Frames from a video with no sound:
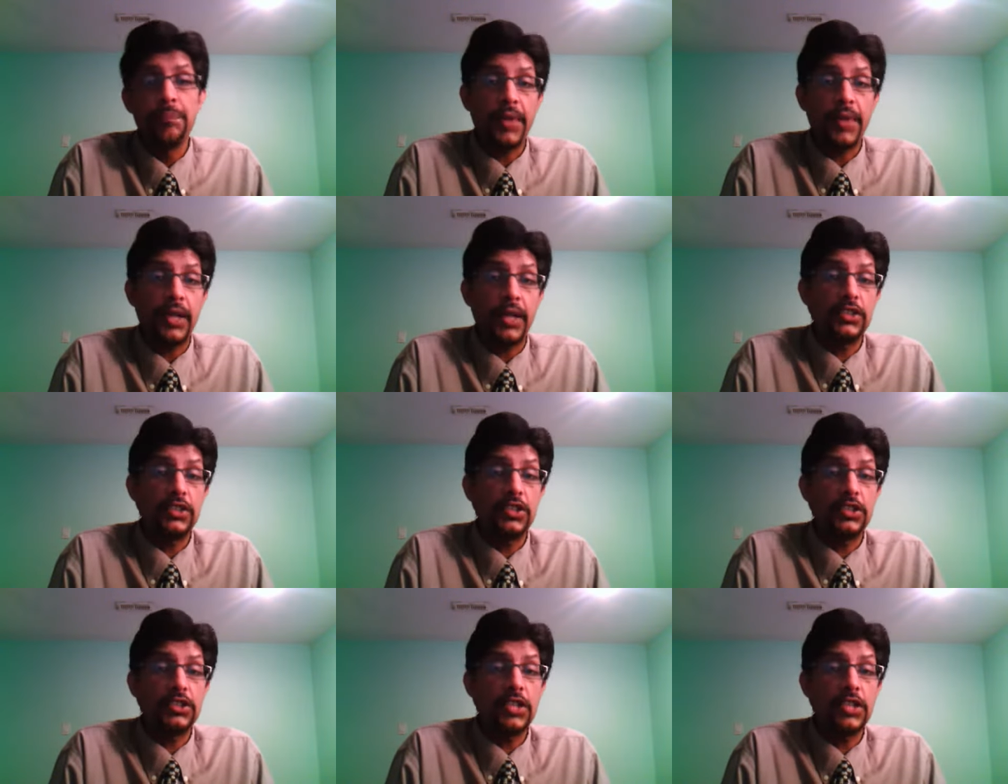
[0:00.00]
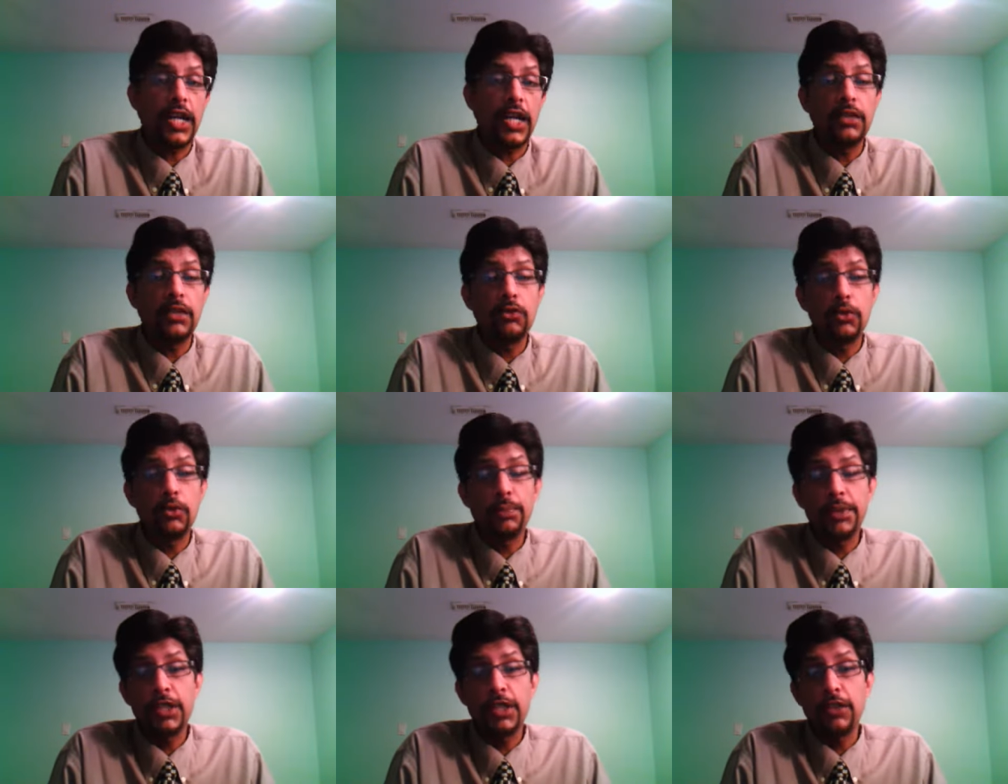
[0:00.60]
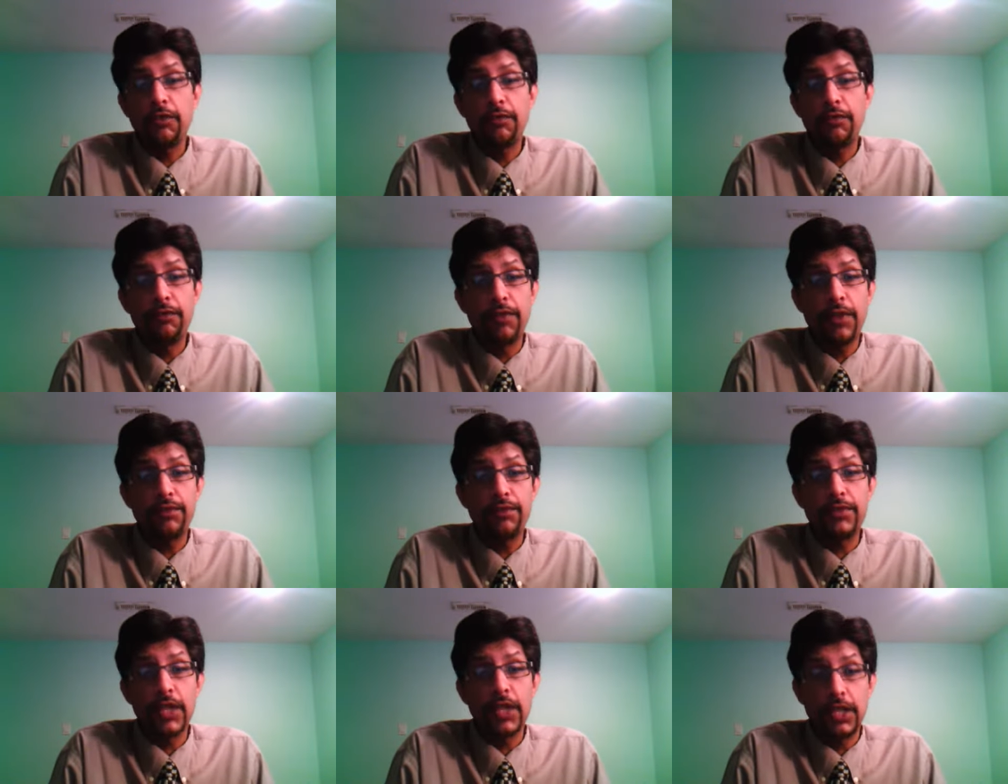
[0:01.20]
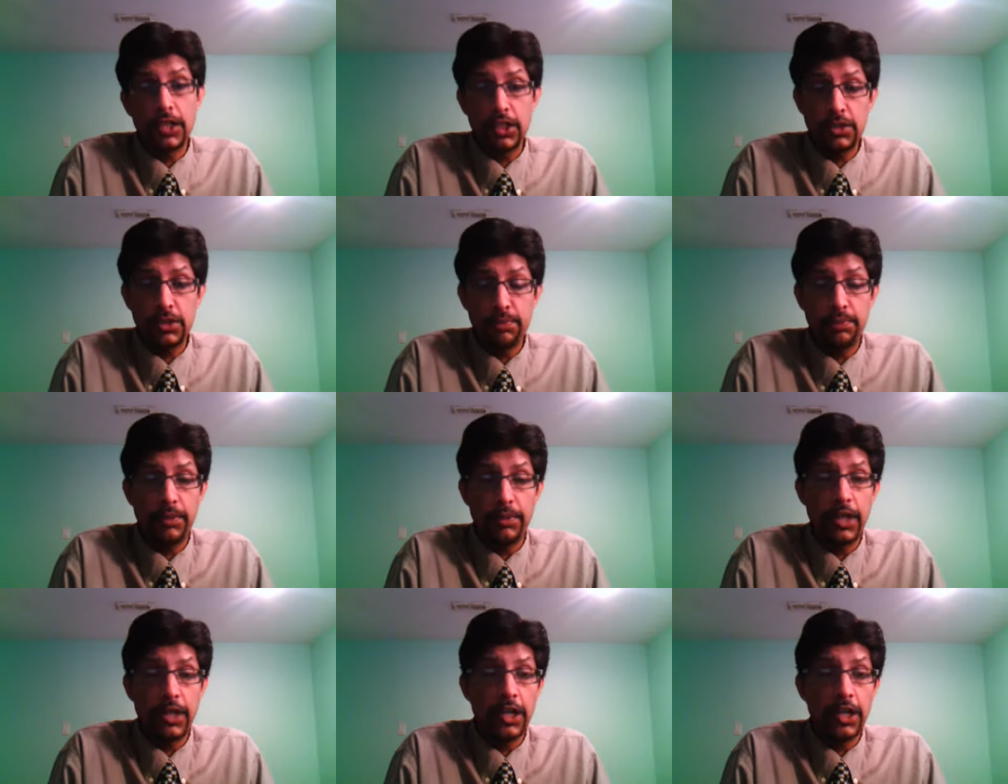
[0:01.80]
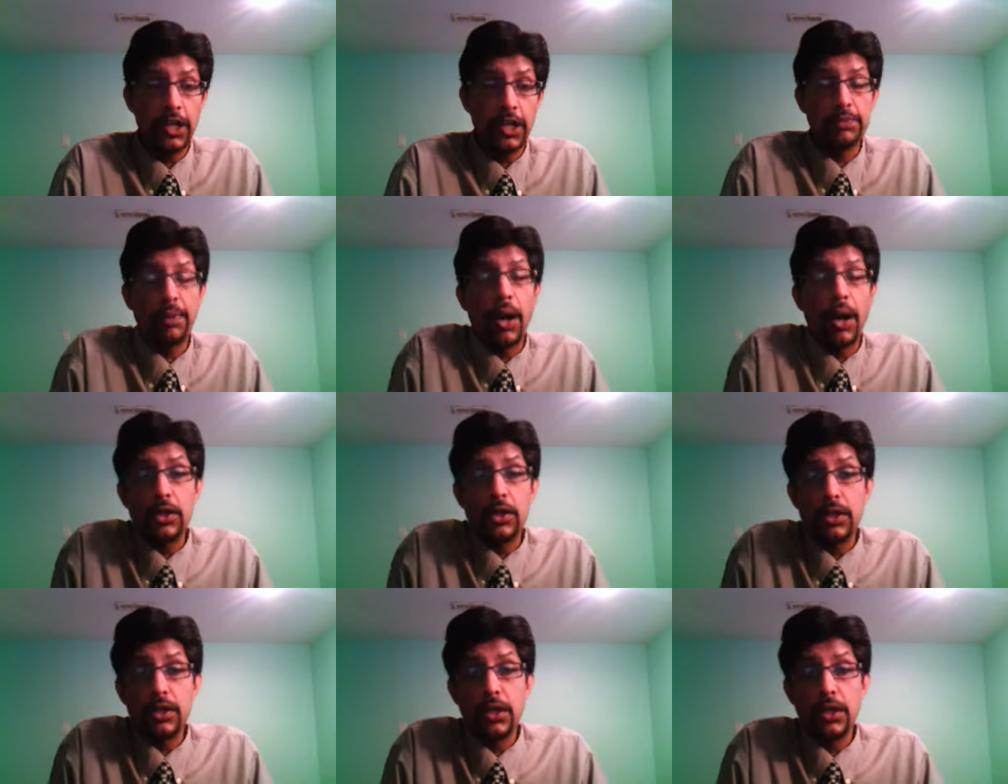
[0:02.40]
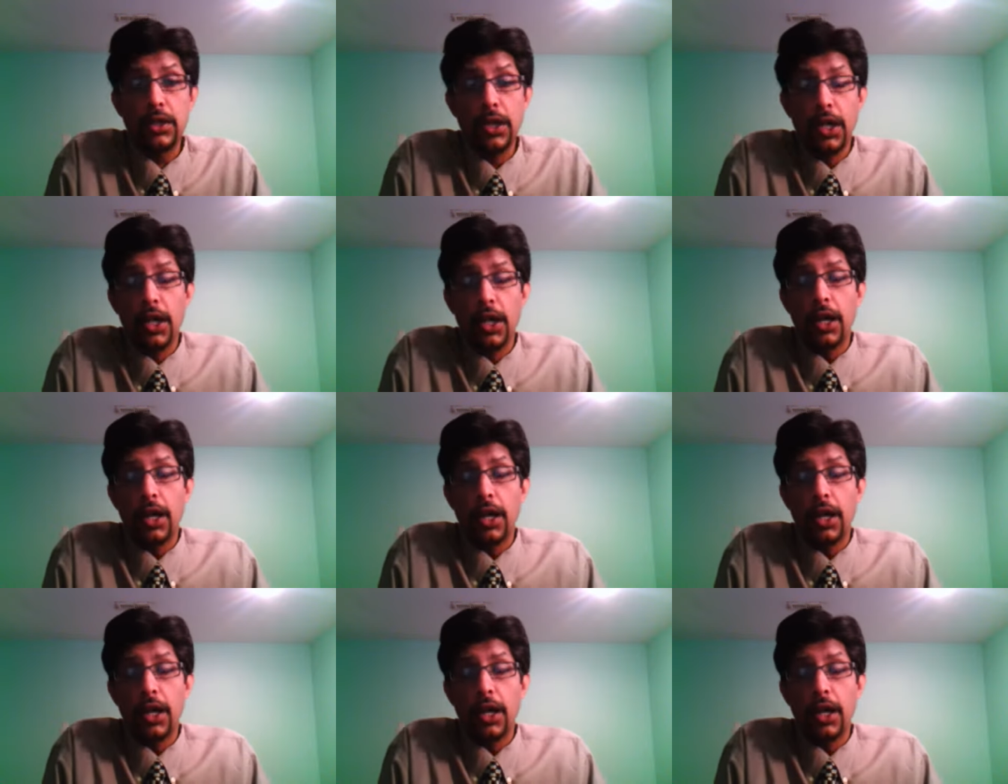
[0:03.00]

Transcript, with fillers: And as I said, he would be the fifth English English bowler